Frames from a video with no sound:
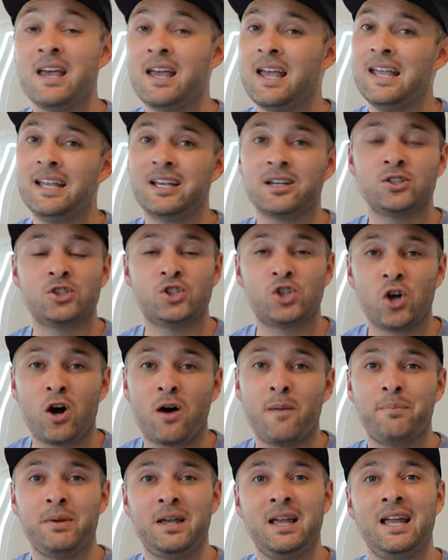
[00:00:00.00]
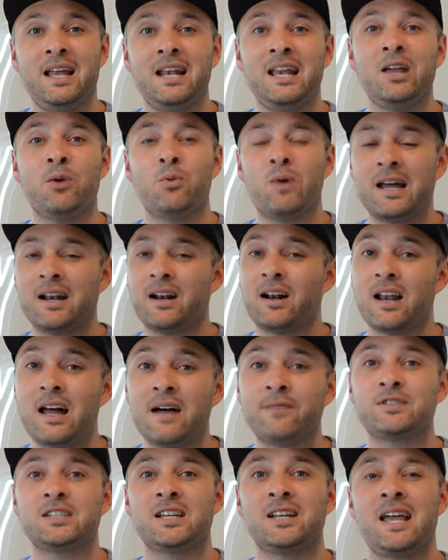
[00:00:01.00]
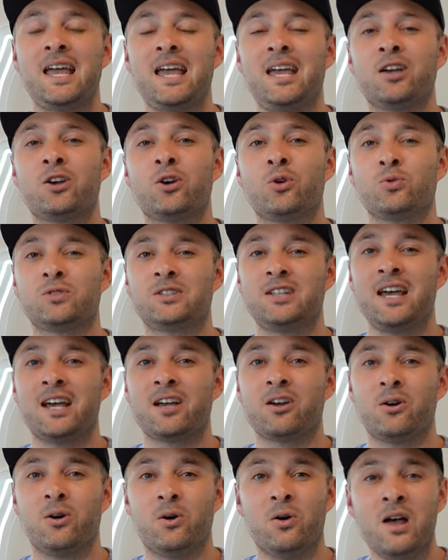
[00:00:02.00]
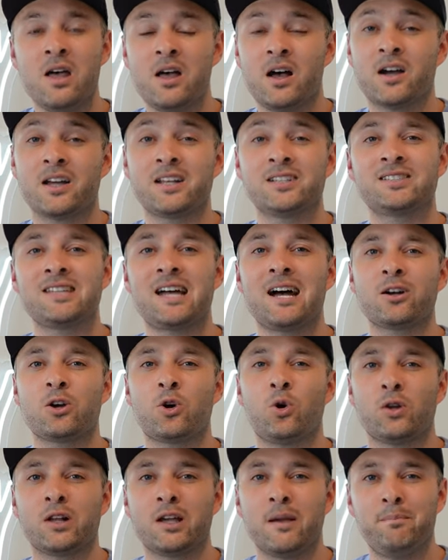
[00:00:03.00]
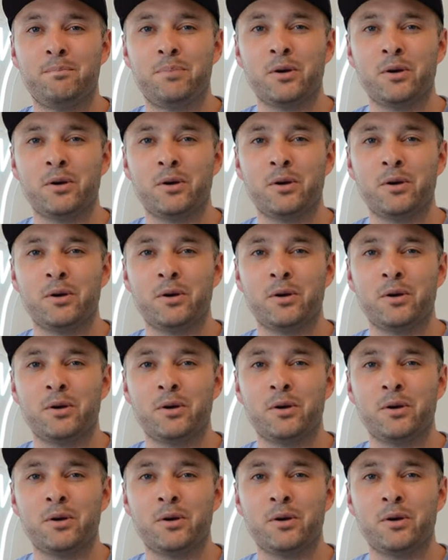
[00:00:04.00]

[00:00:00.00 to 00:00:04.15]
He can chop anyone, loves an ankle tackle tackle. I'm going to start calling them